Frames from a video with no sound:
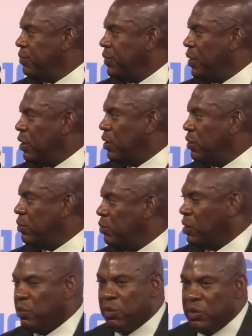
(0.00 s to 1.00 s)
You know,
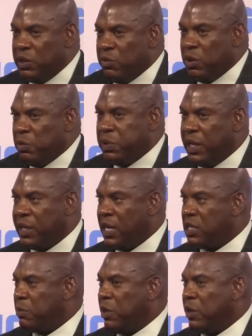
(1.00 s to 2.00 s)
we were we, we were playing
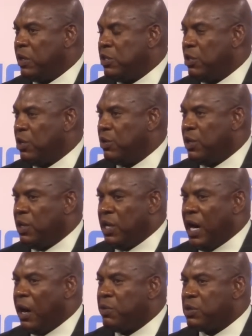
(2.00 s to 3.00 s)
catch up. And, you know,
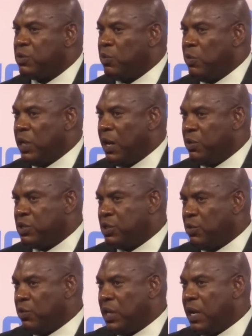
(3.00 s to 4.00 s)
I was when I was
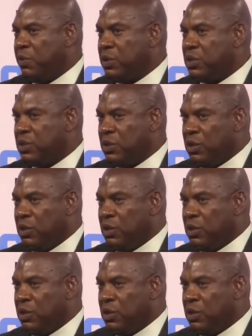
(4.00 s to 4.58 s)
when I was